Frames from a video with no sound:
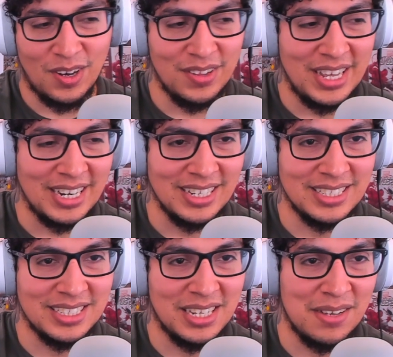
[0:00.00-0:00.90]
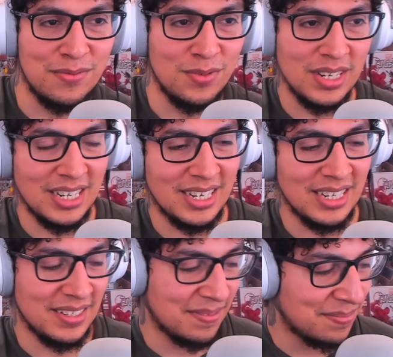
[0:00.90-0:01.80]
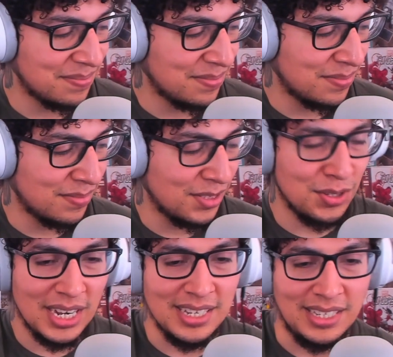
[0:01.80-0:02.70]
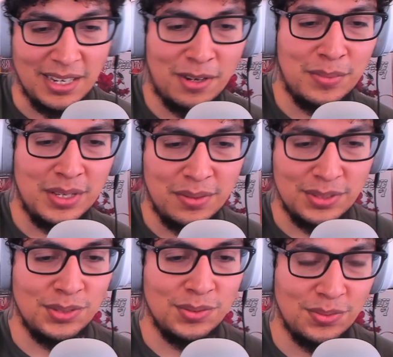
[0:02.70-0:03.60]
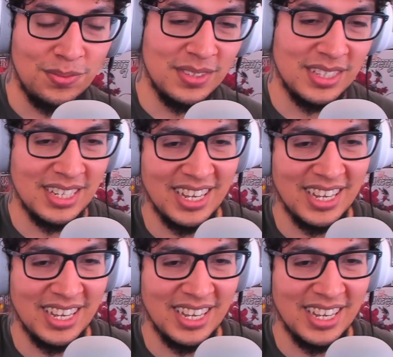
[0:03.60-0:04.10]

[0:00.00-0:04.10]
all that good stuff, would uh you guys hit on me? Would you